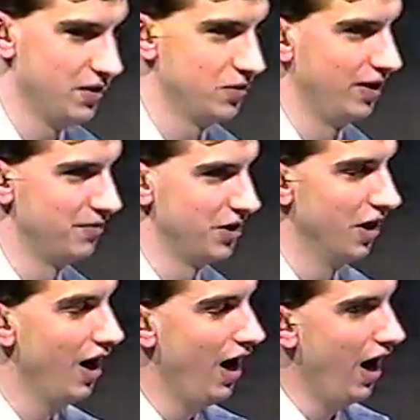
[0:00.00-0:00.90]
minute left here.
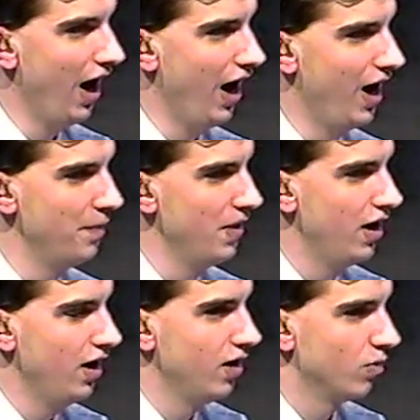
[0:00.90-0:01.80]
Um,
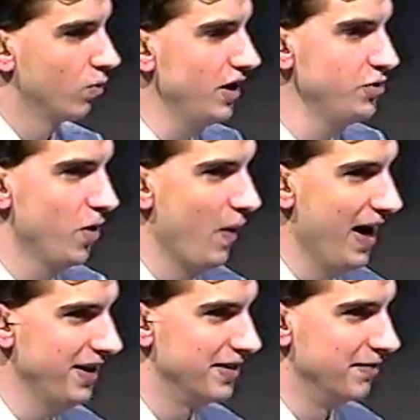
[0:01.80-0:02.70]

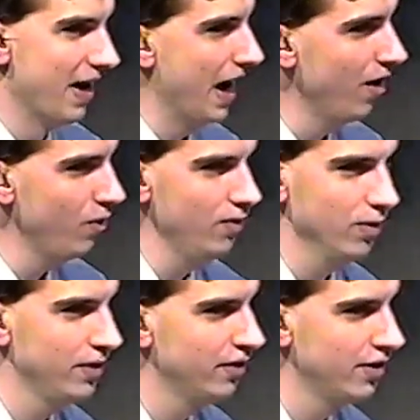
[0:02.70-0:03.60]
retroactive. How are
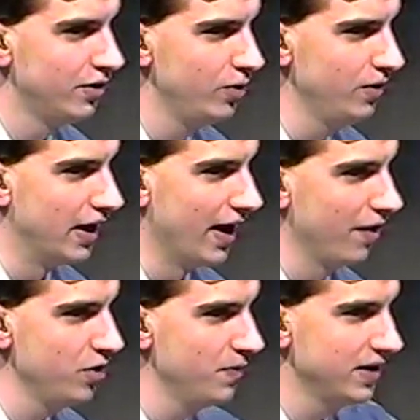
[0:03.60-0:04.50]
we going to do that? How
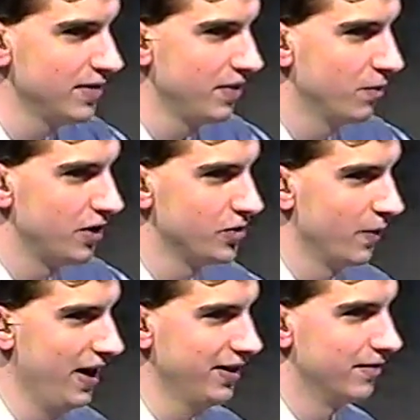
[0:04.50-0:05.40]
do you make something
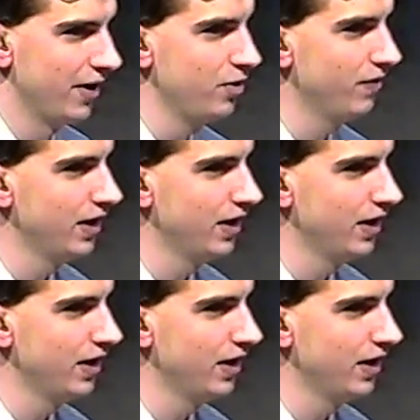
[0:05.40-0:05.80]
retroactive? How well, do you find